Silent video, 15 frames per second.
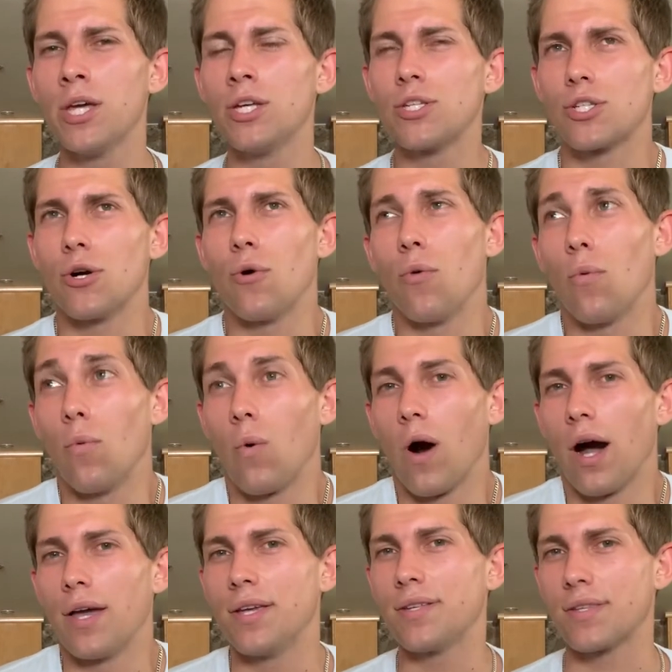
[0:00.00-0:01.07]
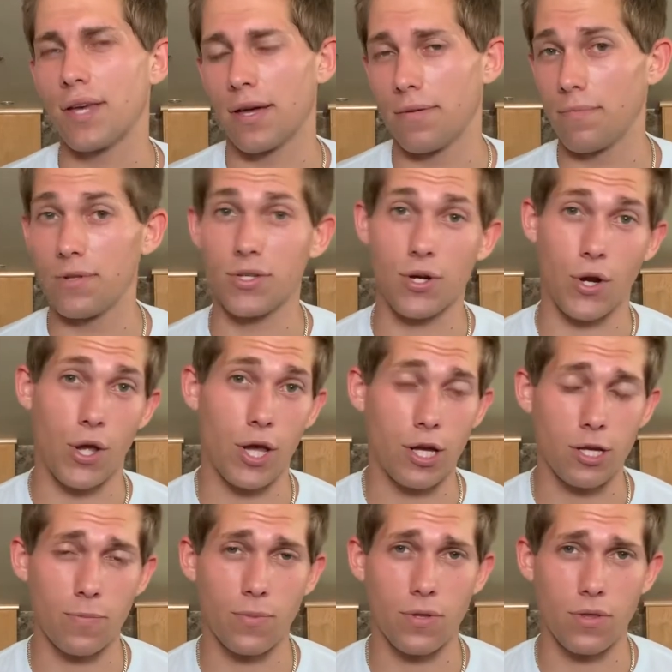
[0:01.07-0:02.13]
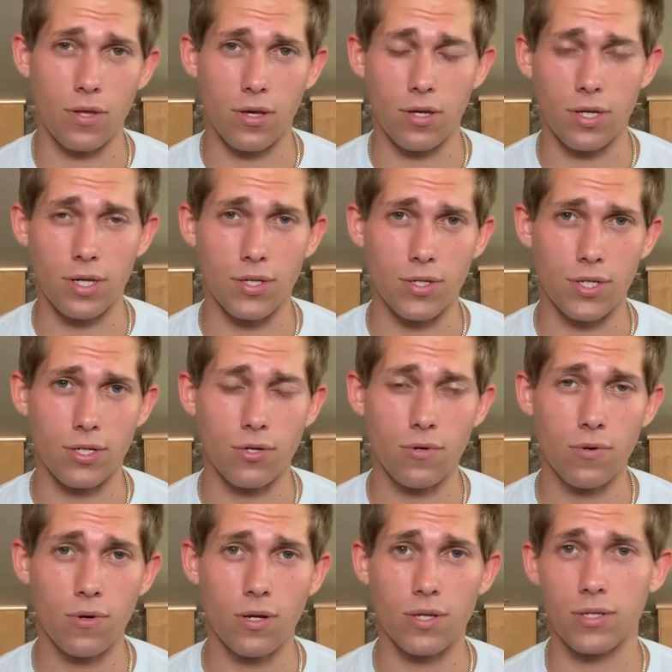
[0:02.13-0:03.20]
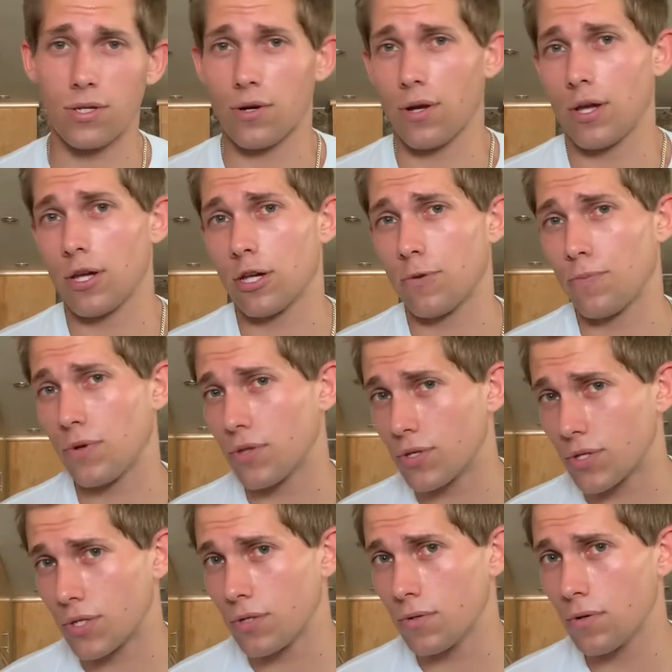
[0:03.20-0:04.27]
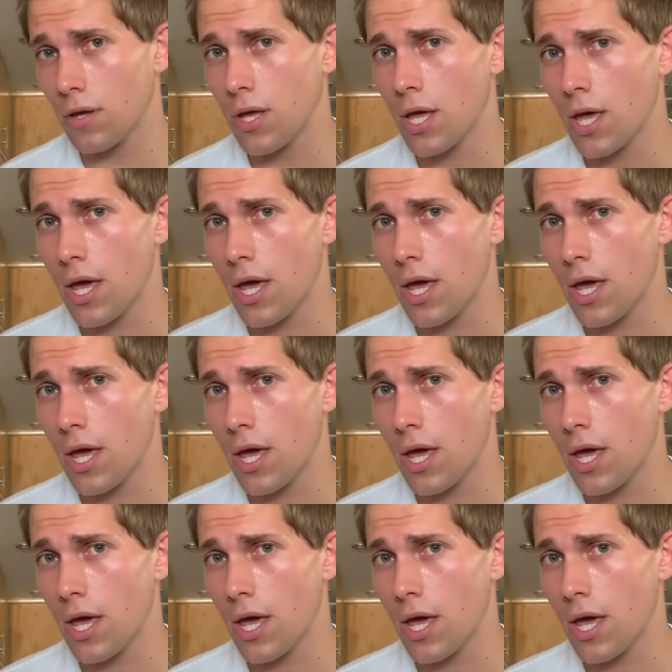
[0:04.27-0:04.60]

So why is that? Is there a hiccup in the ECU? Is there a hiccup in the tune?